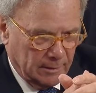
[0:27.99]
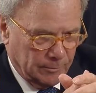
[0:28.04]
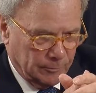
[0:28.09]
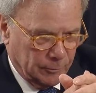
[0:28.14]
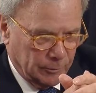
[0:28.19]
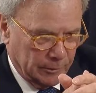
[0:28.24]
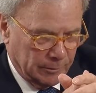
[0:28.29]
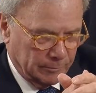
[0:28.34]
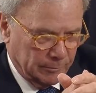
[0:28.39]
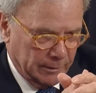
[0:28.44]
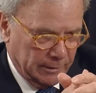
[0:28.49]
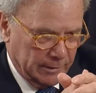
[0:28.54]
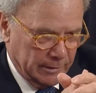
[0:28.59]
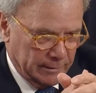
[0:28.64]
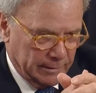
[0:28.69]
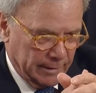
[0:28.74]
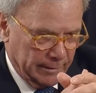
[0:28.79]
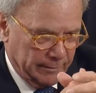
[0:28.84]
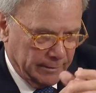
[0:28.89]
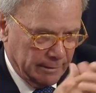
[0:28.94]
print
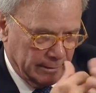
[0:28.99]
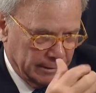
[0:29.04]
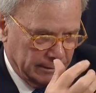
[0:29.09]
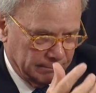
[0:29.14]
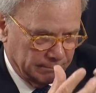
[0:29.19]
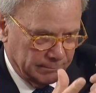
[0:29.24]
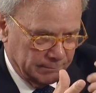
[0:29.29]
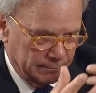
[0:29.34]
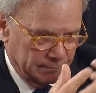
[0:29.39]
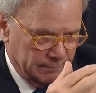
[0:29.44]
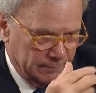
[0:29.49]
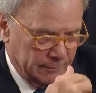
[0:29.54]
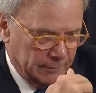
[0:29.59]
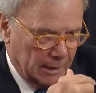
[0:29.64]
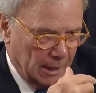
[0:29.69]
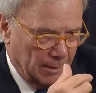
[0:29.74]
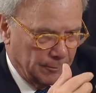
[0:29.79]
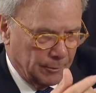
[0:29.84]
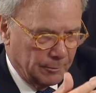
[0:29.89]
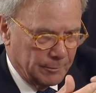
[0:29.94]
because I think it
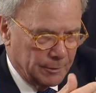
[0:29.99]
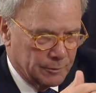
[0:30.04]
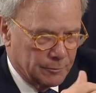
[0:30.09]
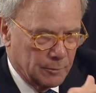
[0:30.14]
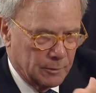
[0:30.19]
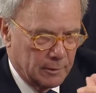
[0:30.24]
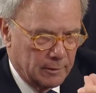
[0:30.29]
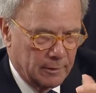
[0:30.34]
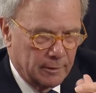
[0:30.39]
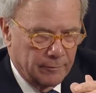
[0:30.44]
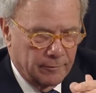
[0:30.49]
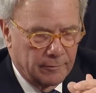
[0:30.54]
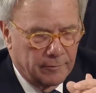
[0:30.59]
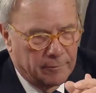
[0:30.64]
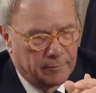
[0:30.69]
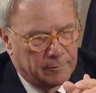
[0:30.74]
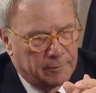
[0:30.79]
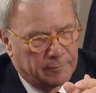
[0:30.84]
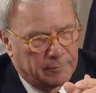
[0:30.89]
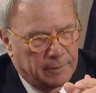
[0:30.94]
complements one another.
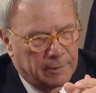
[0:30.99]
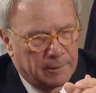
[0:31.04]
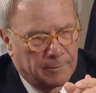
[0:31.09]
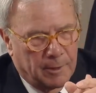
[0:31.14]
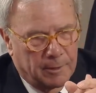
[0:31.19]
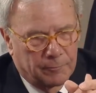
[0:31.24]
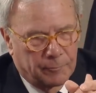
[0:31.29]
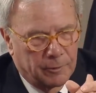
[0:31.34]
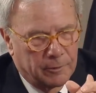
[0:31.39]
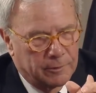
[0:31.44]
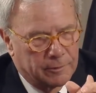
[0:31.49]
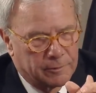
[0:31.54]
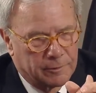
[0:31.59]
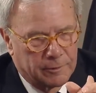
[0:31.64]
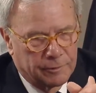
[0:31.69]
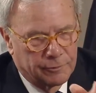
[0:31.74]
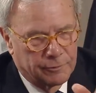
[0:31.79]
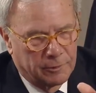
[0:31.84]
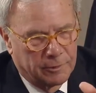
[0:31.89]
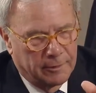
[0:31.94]
And the thing about print is
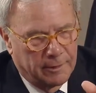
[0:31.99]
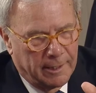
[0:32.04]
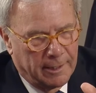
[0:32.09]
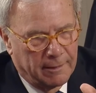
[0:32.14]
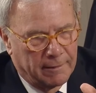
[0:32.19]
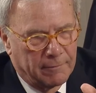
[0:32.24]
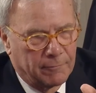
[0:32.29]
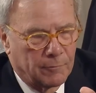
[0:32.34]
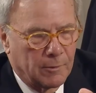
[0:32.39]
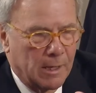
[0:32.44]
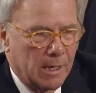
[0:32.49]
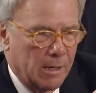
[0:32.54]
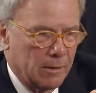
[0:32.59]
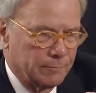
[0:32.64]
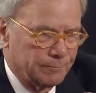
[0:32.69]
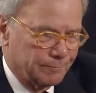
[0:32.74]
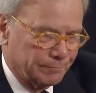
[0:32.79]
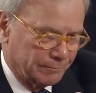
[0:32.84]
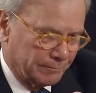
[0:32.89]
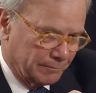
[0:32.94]
that you can hand it
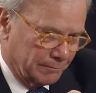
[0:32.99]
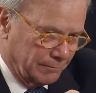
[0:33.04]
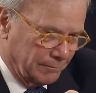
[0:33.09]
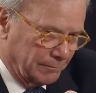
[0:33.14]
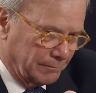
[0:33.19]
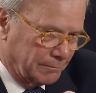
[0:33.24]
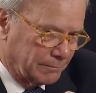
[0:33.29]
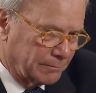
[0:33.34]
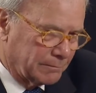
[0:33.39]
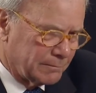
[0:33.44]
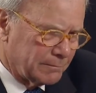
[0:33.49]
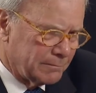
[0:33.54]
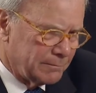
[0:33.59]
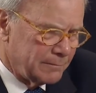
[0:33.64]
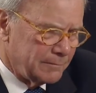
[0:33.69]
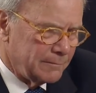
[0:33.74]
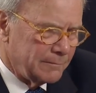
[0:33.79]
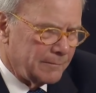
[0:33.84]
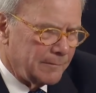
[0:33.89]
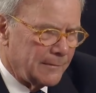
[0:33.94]
around.
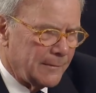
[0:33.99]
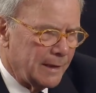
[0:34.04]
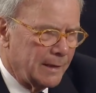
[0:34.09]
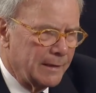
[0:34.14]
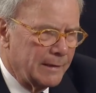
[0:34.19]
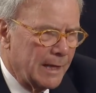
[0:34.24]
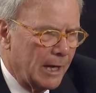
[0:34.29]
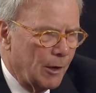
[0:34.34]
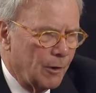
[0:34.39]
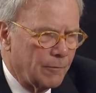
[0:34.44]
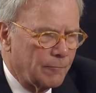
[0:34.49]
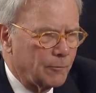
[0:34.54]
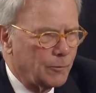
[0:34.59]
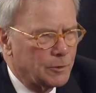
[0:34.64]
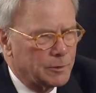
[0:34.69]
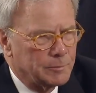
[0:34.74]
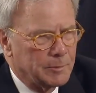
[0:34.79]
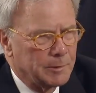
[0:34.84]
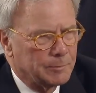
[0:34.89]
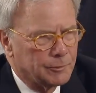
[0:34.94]
Now, of
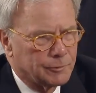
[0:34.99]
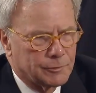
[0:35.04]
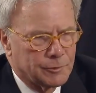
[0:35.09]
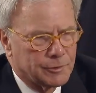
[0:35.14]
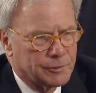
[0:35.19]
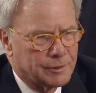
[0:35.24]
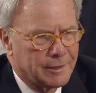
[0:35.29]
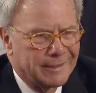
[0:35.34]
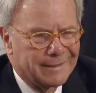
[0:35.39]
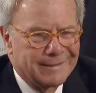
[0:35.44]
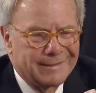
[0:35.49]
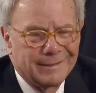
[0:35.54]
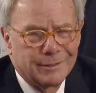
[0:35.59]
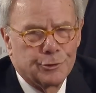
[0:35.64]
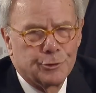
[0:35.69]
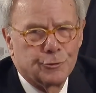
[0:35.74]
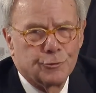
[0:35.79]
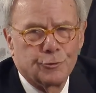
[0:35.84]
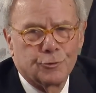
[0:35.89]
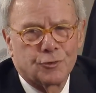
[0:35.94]
course, people just say,
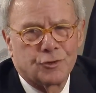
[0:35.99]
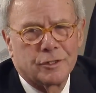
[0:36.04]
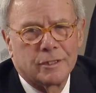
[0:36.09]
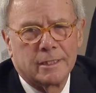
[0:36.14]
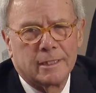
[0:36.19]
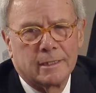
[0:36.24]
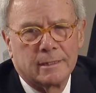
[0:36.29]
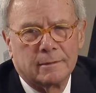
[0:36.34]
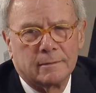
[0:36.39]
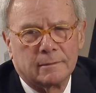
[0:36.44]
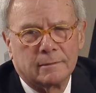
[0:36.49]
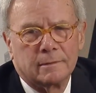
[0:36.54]
Did you see